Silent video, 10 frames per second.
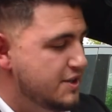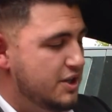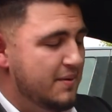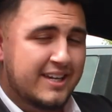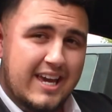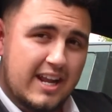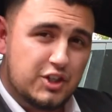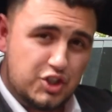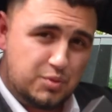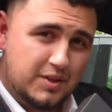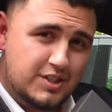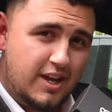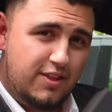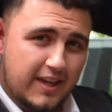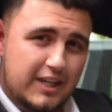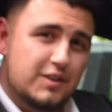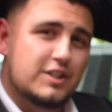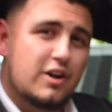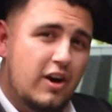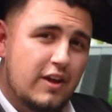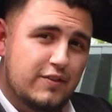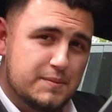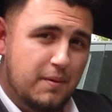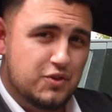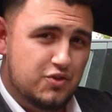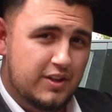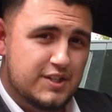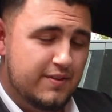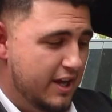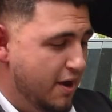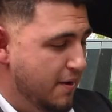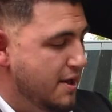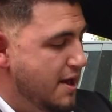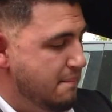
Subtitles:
So again, I just want to say thank you to Carly for sponsoring this video,